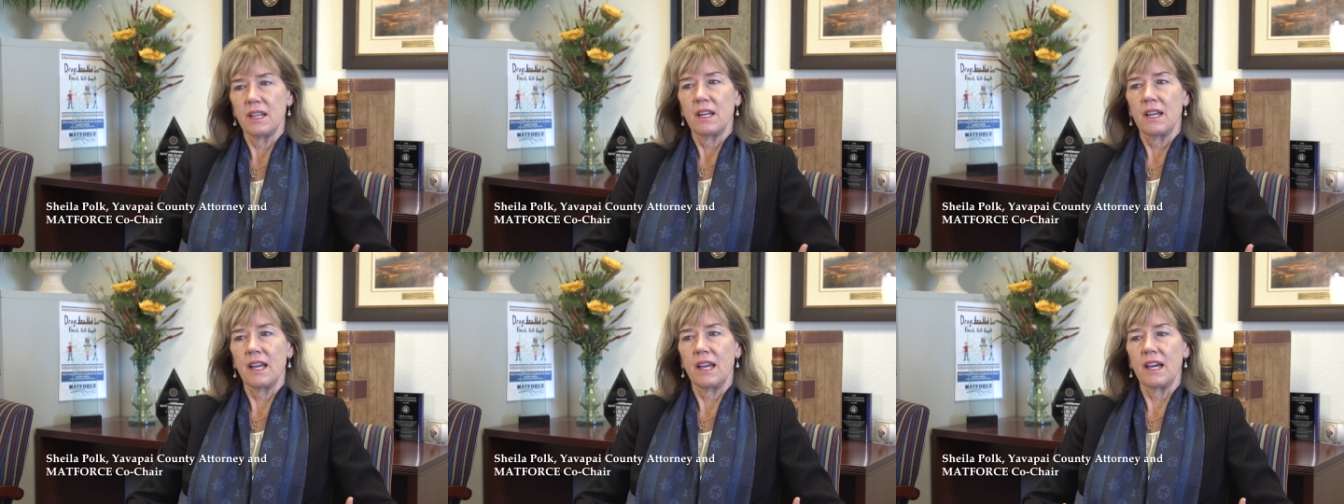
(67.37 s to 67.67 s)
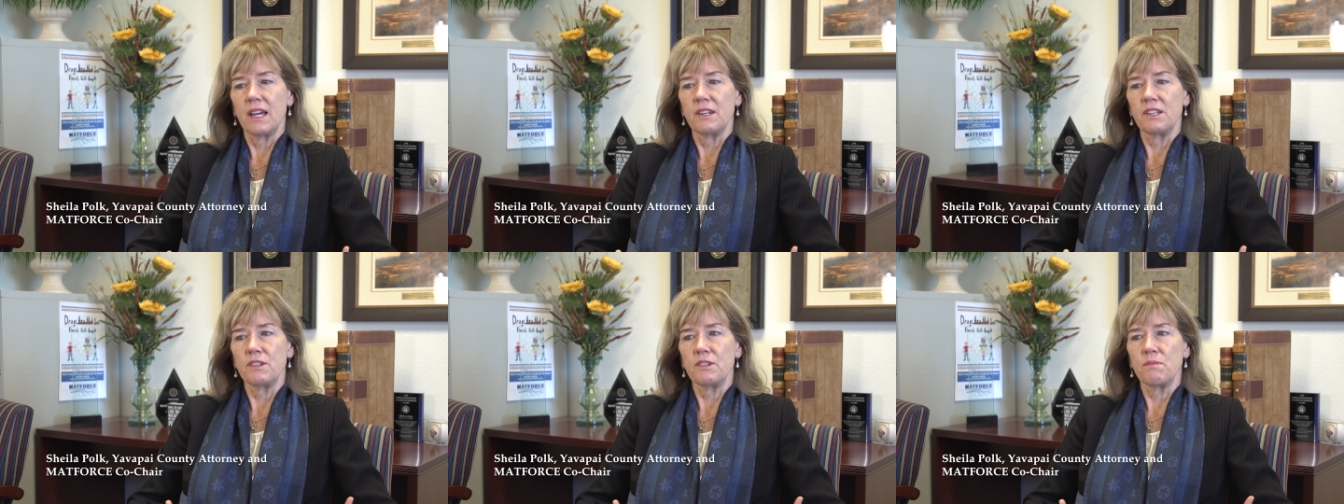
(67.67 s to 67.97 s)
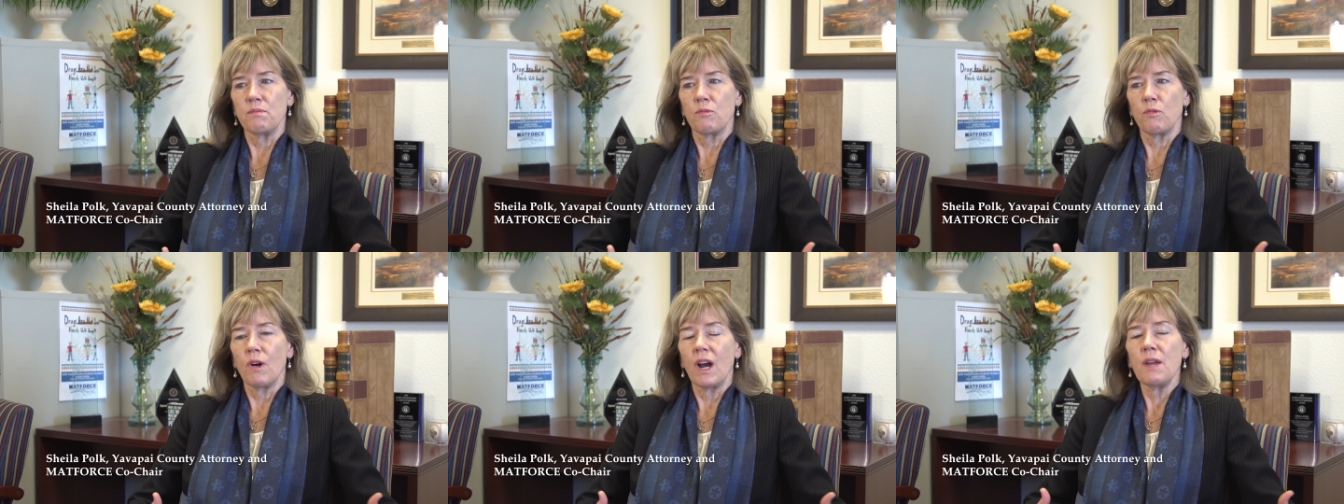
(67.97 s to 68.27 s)
And
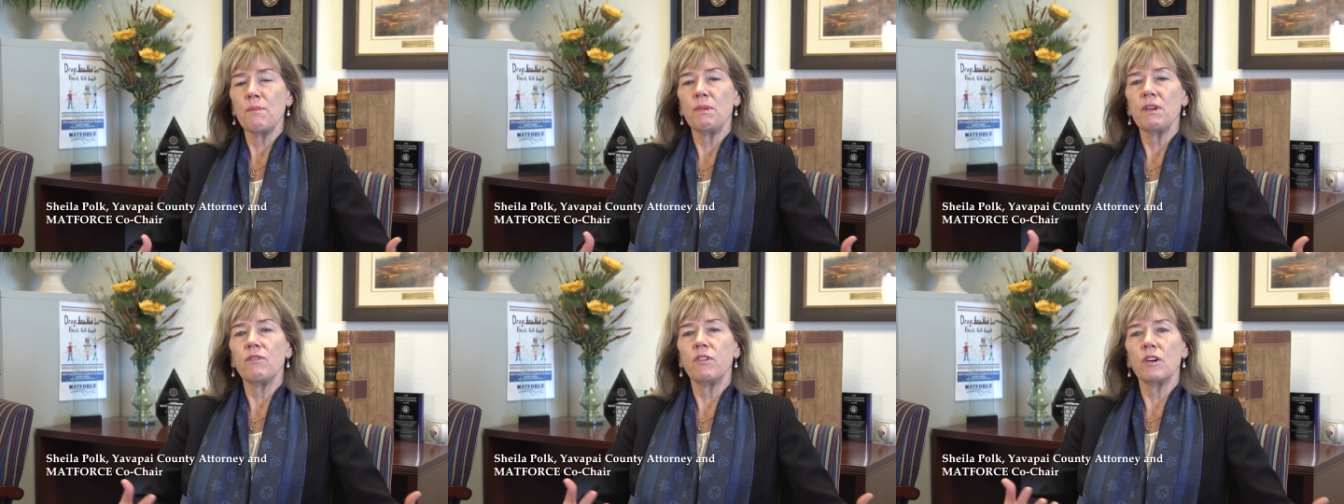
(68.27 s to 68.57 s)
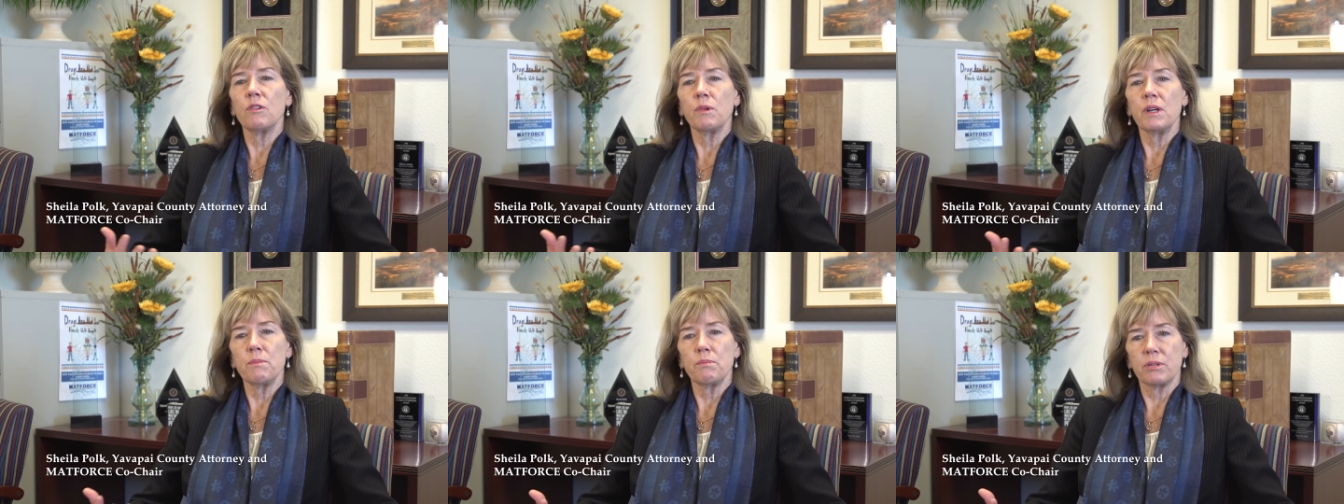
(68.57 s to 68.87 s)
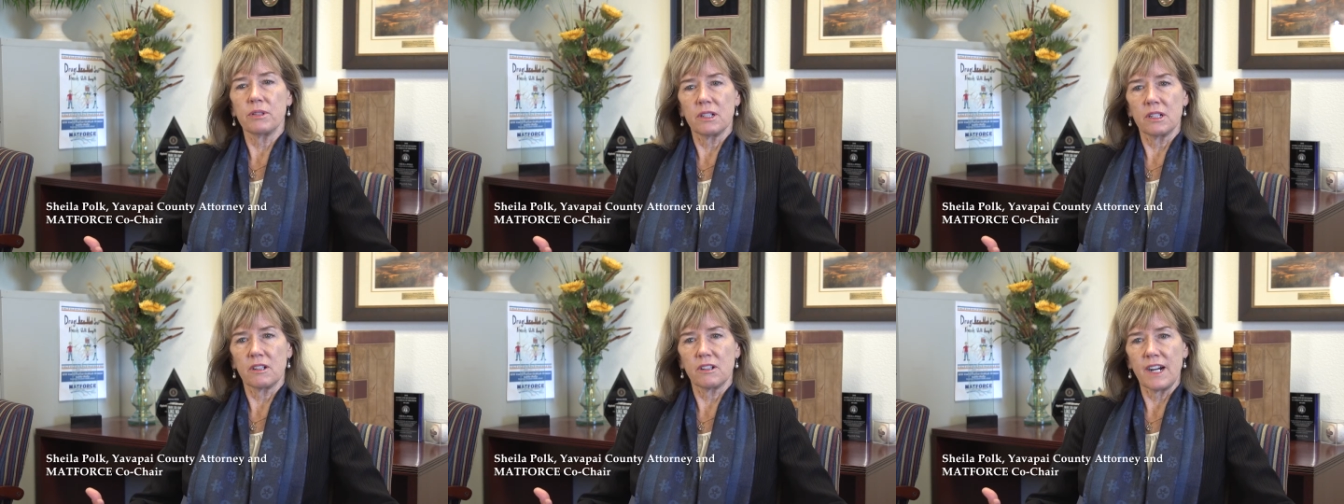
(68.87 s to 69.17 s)
right before we
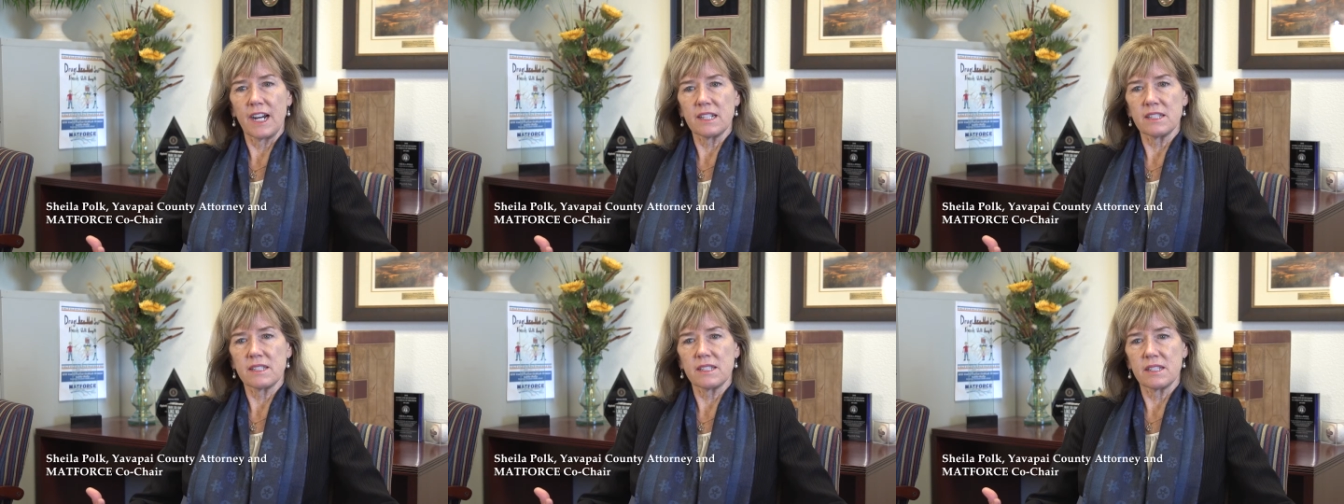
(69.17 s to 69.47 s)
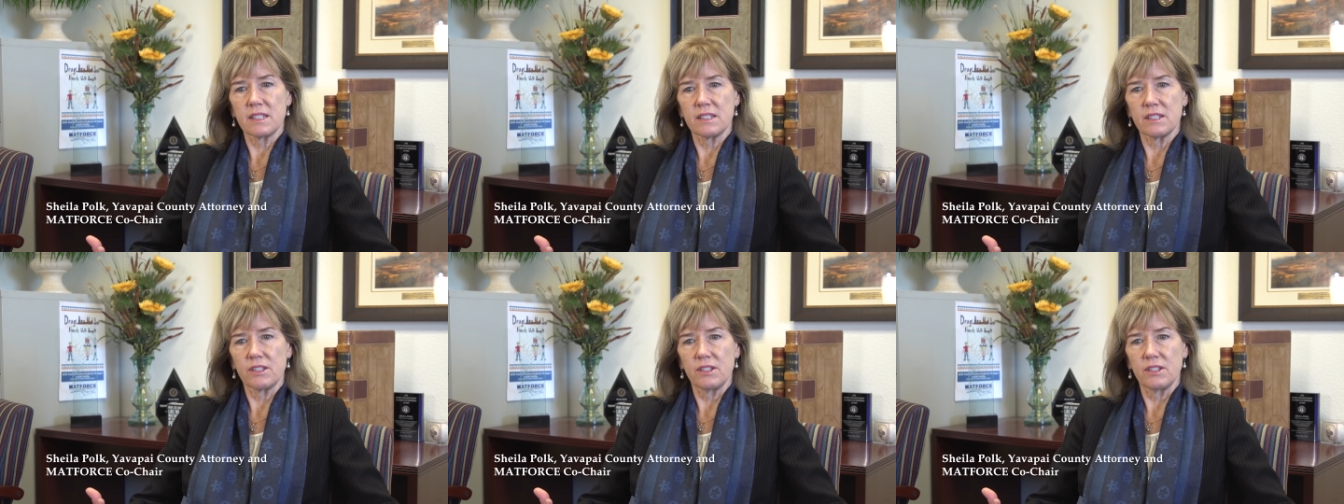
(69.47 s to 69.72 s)
progressed